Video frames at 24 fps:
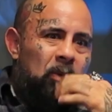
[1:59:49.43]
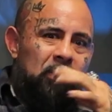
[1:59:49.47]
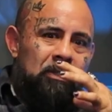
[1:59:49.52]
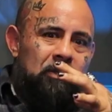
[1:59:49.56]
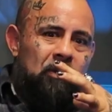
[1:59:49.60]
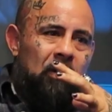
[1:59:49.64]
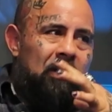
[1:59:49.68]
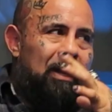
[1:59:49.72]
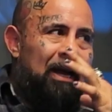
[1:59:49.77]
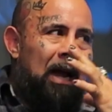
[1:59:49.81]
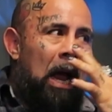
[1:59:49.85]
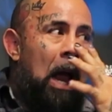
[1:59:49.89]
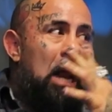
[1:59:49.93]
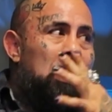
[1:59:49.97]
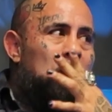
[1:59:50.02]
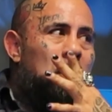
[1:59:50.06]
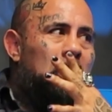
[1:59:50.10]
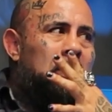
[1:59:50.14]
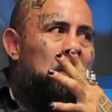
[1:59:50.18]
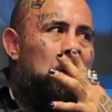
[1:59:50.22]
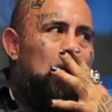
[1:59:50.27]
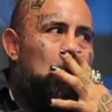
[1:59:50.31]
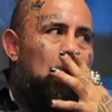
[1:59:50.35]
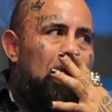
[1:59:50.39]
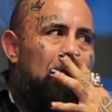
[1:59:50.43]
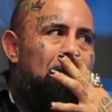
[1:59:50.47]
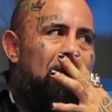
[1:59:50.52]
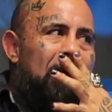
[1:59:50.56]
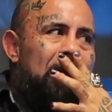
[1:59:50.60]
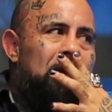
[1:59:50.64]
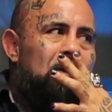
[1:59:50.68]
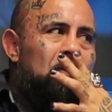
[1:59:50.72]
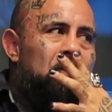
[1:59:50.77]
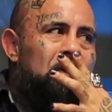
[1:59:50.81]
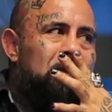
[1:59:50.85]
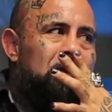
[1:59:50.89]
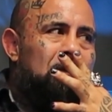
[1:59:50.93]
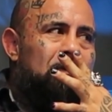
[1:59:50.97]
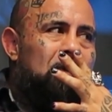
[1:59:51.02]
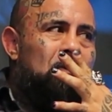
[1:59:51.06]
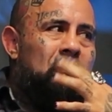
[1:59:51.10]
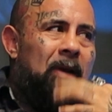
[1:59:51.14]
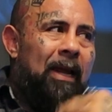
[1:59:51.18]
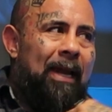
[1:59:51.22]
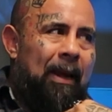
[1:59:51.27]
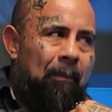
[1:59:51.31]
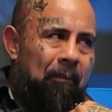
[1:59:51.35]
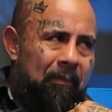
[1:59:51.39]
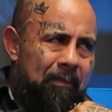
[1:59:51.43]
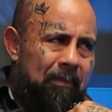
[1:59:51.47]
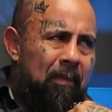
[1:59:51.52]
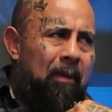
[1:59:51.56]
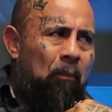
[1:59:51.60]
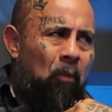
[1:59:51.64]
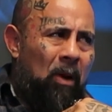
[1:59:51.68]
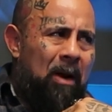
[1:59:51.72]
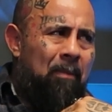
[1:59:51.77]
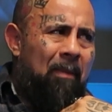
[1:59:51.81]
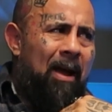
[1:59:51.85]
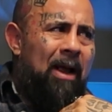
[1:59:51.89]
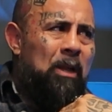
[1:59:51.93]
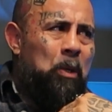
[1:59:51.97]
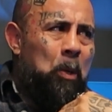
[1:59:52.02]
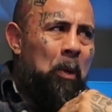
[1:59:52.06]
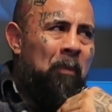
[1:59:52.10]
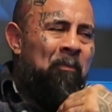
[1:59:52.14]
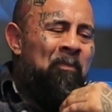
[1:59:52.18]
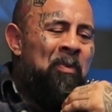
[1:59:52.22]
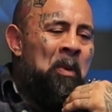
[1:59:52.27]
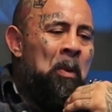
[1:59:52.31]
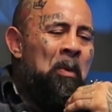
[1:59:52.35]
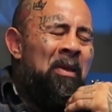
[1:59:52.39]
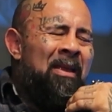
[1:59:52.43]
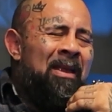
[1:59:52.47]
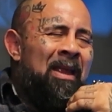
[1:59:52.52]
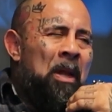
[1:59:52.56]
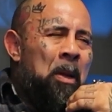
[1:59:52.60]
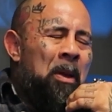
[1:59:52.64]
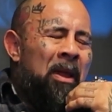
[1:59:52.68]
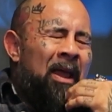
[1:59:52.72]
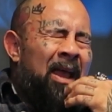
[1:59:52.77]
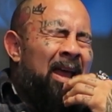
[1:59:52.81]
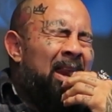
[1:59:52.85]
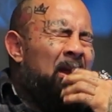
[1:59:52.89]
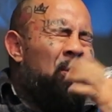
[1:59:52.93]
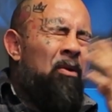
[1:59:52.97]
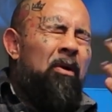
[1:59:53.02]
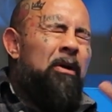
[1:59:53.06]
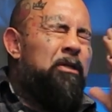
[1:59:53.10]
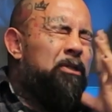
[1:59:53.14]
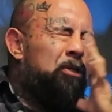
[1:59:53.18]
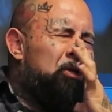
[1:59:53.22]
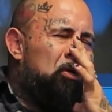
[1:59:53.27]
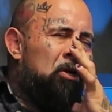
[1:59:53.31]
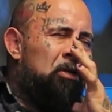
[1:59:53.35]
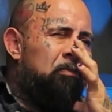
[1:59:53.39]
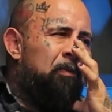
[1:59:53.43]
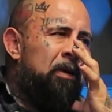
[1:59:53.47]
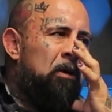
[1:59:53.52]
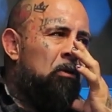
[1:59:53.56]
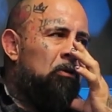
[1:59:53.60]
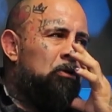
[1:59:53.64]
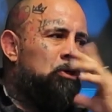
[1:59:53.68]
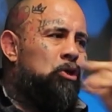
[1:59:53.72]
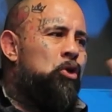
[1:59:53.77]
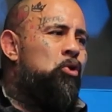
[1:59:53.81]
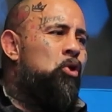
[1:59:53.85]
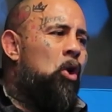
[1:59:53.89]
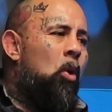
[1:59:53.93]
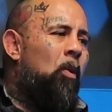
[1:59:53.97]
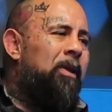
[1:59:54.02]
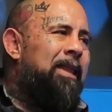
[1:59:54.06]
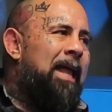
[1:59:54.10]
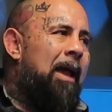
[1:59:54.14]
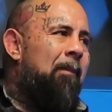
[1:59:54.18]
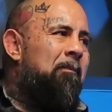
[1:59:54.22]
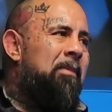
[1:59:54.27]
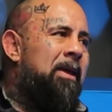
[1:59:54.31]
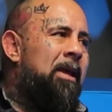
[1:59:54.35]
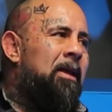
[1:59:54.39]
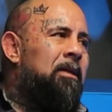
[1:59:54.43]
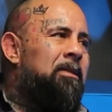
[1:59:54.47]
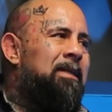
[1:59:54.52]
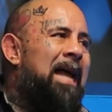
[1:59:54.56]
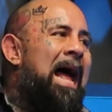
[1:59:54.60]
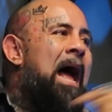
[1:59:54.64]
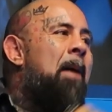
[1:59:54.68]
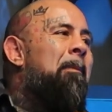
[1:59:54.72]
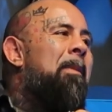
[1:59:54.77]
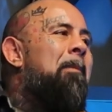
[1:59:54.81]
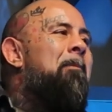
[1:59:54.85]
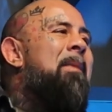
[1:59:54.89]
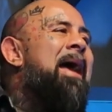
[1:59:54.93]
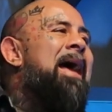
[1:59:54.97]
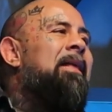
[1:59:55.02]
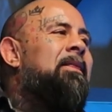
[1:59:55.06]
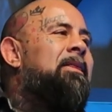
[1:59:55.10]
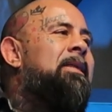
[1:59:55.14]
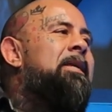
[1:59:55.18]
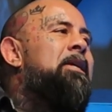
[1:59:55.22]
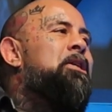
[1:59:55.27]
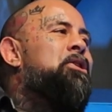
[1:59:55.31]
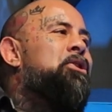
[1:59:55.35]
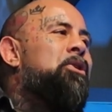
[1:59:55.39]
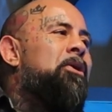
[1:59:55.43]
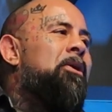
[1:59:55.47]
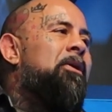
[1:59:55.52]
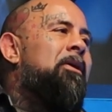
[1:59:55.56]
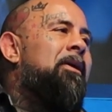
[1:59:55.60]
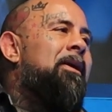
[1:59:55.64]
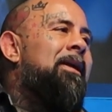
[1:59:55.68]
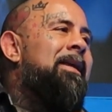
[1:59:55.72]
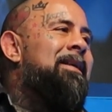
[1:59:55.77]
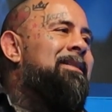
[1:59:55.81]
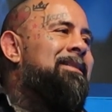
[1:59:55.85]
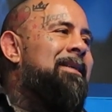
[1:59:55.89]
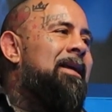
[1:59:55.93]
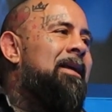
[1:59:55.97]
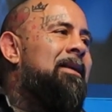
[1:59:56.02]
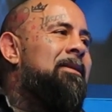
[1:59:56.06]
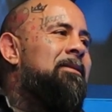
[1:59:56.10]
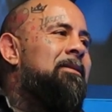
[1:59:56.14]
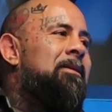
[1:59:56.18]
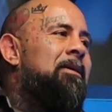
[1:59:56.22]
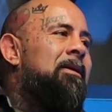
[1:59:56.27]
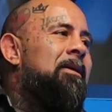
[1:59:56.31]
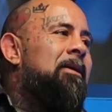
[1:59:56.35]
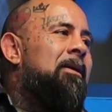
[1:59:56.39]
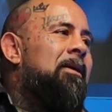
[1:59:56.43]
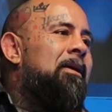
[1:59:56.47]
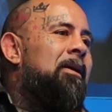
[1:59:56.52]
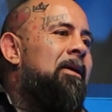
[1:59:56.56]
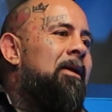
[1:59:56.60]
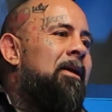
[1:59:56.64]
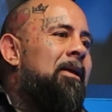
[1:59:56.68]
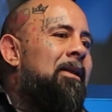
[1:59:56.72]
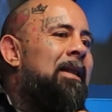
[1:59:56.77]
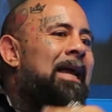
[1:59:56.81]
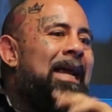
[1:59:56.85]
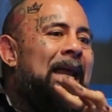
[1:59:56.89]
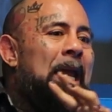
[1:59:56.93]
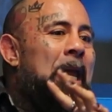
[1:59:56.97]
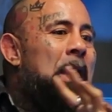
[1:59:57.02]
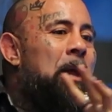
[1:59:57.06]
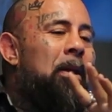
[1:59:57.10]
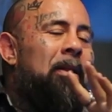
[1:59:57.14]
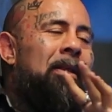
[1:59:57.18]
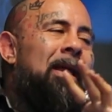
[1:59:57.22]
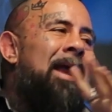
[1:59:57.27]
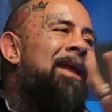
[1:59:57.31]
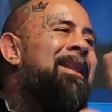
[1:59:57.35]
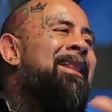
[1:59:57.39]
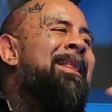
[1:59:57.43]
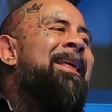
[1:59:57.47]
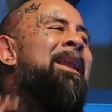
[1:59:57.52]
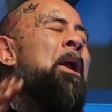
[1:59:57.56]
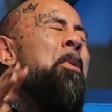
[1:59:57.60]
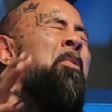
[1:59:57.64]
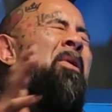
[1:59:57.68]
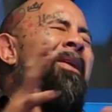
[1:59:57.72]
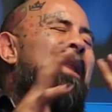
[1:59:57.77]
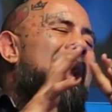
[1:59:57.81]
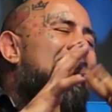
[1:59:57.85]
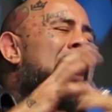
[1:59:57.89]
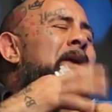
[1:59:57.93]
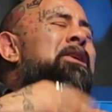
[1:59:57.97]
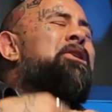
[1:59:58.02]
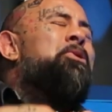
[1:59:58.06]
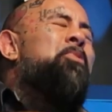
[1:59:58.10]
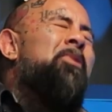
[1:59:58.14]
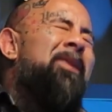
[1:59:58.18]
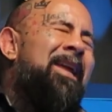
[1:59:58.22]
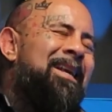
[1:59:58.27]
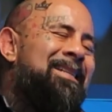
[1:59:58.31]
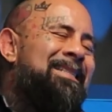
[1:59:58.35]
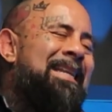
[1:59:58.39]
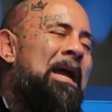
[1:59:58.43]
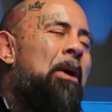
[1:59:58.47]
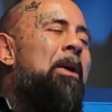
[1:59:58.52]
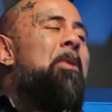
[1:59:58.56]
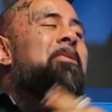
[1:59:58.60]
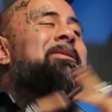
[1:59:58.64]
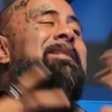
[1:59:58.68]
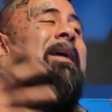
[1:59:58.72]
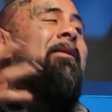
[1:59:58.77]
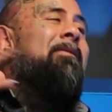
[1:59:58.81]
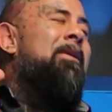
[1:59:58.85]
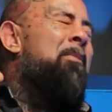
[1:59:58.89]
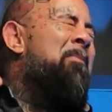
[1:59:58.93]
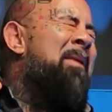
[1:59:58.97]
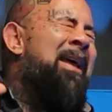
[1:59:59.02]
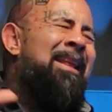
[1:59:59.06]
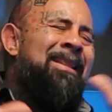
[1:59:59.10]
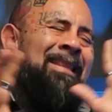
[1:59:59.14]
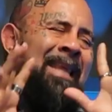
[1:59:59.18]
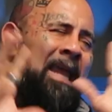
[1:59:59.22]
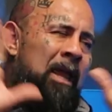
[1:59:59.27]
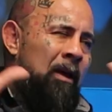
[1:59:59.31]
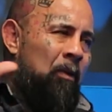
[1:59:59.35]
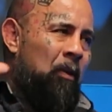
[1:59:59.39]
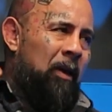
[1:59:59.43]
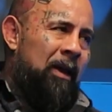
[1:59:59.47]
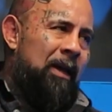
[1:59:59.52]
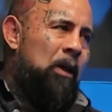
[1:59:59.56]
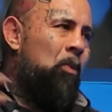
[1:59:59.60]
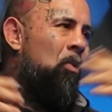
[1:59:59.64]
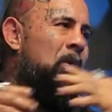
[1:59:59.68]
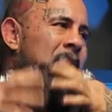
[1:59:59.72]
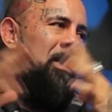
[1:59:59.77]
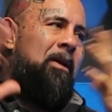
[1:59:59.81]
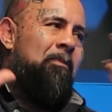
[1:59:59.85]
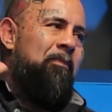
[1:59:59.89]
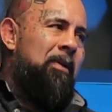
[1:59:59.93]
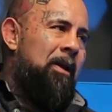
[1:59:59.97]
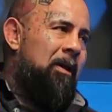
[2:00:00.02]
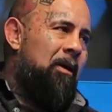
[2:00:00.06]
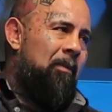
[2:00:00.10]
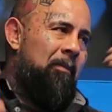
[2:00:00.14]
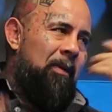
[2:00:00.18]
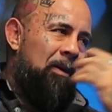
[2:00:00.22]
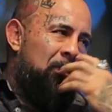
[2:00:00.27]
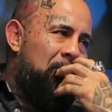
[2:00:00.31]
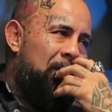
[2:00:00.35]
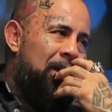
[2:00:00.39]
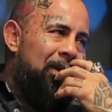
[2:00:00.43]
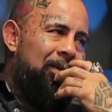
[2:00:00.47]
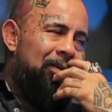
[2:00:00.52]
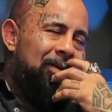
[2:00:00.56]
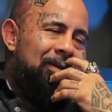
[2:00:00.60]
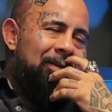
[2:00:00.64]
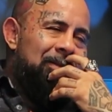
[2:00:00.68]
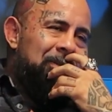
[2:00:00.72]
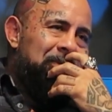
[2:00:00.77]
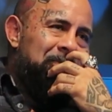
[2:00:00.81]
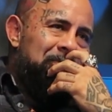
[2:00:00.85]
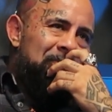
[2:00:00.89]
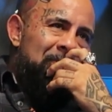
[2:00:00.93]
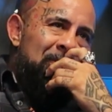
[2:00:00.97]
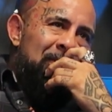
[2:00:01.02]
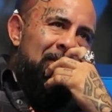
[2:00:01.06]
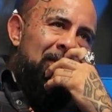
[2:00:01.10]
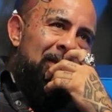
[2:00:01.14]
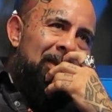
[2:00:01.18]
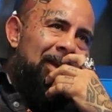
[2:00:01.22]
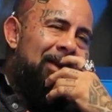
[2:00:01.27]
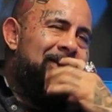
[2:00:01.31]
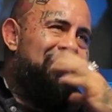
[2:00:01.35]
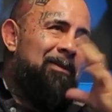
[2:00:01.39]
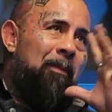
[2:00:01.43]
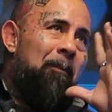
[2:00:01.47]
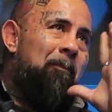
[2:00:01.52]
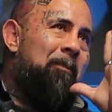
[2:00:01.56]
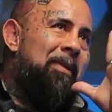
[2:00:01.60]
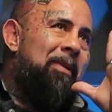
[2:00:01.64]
what's, like, I looked at it like, am I doing something? Like, what am I doing? Yeah. And I go, excuse me? He goes, "Do you know what that means?" "I'm a math teacher," he says. Like, and then I just realized now he was having a bad day and he wanted to pick on me, right? He's some